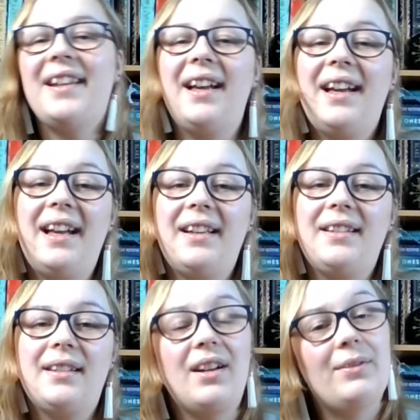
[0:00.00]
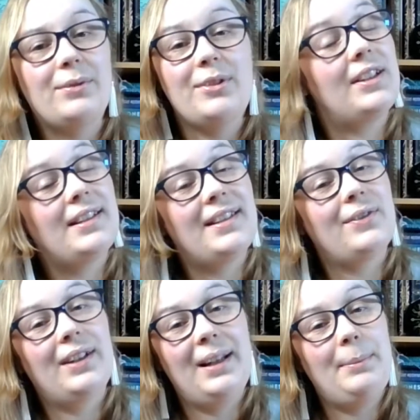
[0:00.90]
and the cover is
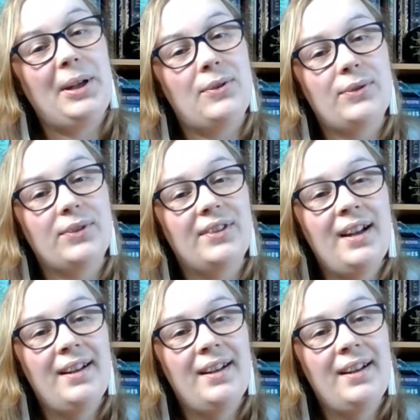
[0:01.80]
really beautiful.